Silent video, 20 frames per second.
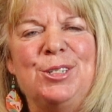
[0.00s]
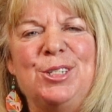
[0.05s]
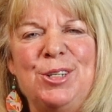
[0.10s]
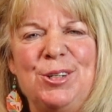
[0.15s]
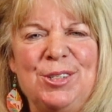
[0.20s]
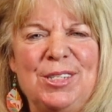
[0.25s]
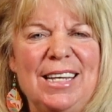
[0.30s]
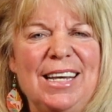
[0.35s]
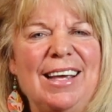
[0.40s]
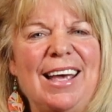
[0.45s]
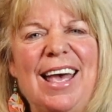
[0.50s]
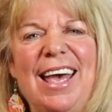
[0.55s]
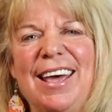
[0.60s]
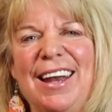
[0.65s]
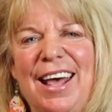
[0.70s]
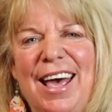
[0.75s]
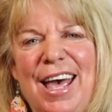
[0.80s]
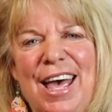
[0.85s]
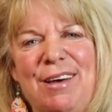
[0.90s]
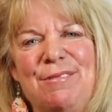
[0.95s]
Susie
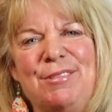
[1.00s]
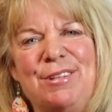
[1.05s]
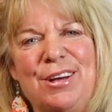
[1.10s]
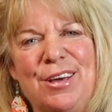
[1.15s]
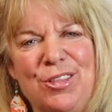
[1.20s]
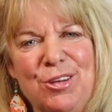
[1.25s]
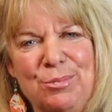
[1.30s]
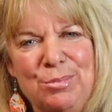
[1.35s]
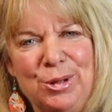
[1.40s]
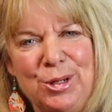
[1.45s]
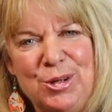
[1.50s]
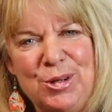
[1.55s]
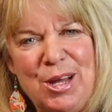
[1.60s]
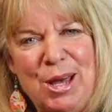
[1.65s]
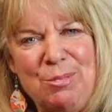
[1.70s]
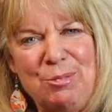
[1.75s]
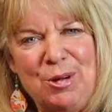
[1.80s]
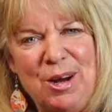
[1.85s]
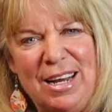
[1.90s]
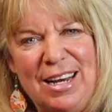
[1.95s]
and I have another balloon
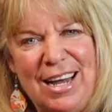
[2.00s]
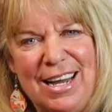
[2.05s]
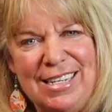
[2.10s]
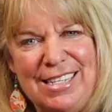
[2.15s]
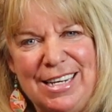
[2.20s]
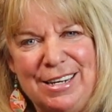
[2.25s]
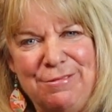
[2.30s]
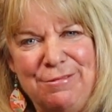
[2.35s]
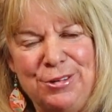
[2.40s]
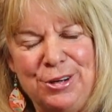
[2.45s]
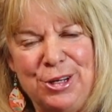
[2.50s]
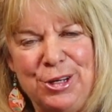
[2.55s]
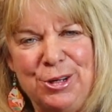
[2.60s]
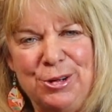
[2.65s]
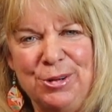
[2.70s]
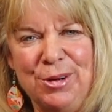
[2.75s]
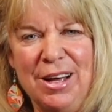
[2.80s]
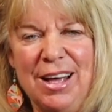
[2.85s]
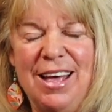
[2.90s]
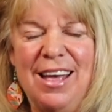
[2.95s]
upgrade idea for
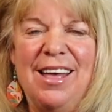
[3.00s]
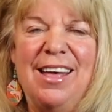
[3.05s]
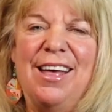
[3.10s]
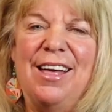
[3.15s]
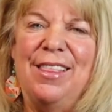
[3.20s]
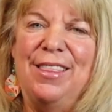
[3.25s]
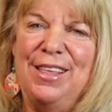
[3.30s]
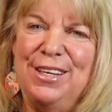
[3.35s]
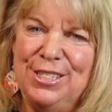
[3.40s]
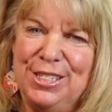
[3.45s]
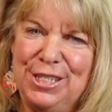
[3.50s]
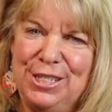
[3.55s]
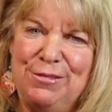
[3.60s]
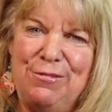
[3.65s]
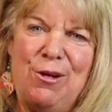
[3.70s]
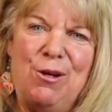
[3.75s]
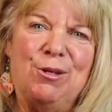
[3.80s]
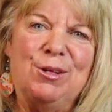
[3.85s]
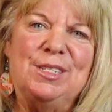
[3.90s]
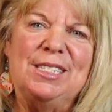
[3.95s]
you. This is
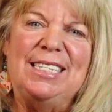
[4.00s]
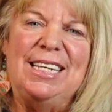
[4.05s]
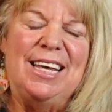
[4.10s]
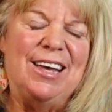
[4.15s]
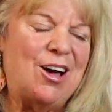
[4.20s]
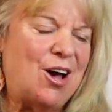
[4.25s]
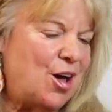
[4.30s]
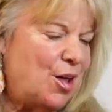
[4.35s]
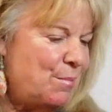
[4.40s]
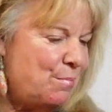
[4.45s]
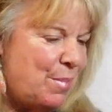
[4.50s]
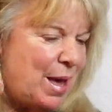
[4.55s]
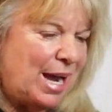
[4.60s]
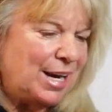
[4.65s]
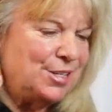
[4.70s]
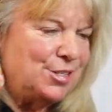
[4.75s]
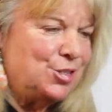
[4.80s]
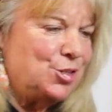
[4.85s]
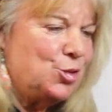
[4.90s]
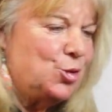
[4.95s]
focusing on
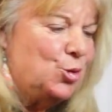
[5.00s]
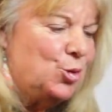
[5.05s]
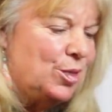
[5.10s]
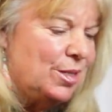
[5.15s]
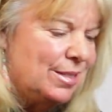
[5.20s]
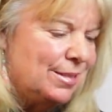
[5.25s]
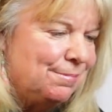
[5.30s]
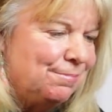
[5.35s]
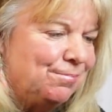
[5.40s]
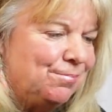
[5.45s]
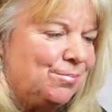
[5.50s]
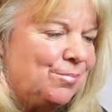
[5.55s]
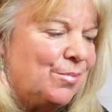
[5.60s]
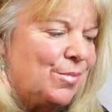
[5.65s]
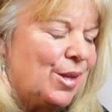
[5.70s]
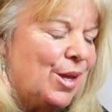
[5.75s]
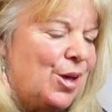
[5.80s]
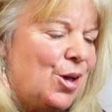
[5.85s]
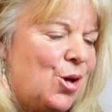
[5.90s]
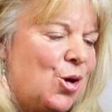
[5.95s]
back to school.
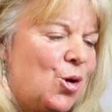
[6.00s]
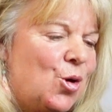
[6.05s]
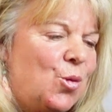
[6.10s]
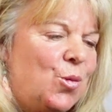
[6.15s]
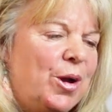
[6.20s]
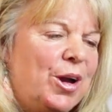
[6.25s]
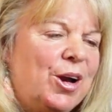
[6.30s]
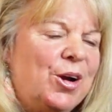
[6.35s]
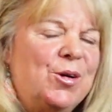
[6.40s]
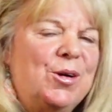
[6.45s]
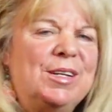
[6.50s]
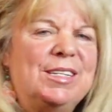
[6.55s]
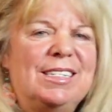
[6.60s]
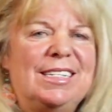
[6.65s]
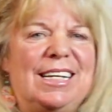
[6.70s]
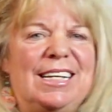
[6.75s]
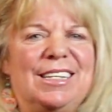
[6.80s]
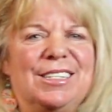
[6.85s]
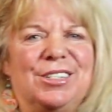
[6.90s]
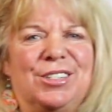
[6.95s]
We are going to
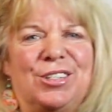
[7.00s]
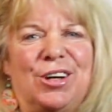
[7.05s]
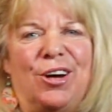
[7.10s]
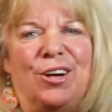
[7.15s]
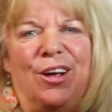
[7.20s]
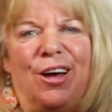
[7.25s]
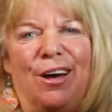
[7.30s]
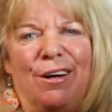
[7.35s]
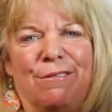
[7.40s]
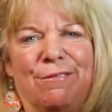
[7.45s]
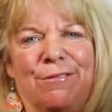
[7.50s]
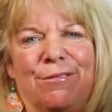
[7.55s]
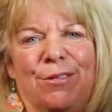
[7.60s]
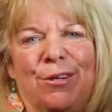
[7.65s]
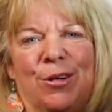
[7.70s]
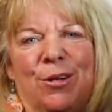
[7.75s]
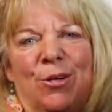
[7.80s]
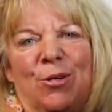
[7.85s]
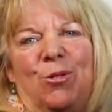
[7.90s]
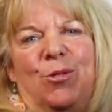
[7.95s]
need to start
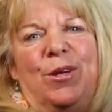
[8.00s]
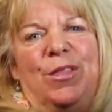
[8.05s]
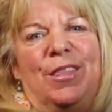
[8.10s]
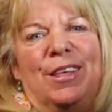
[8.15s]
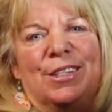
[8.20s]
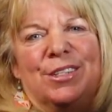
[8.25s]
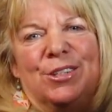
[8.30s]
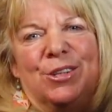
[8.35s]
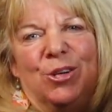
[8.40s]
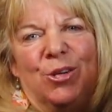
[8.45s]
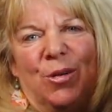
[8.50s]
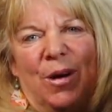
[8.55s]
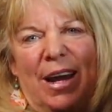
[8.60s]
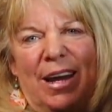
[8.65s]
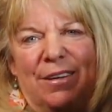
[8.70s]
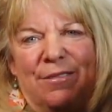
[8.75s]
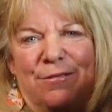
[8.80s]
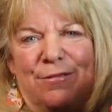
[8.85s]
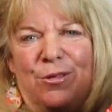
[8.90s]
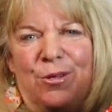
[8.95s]
off with this
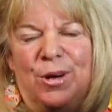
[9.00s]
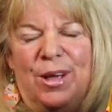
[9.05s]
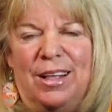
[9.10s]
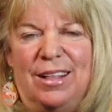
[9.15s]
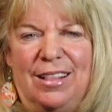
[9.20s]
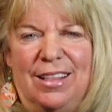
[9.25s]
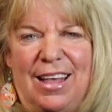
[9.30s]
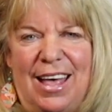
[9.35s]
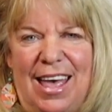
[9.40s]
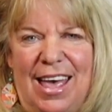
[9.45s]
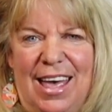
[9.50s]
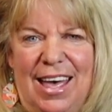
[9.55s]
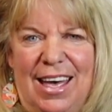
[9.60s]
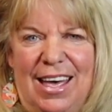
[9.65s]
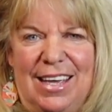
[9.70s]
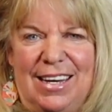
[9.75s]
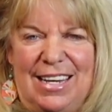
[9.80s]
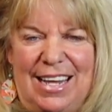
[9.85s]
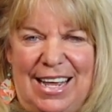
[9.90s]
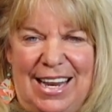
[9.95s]
great foil,
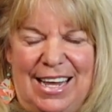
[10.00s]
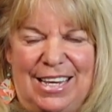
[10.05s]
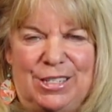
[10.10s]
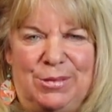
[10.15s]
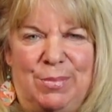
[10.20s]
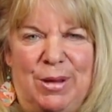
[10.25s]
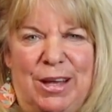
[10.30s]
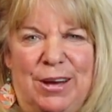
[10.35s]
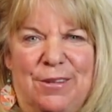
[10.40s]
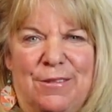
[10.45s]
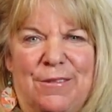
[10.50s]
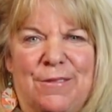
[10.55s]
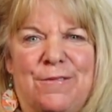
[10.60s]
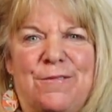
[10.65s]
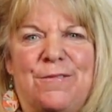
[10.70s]
and it has been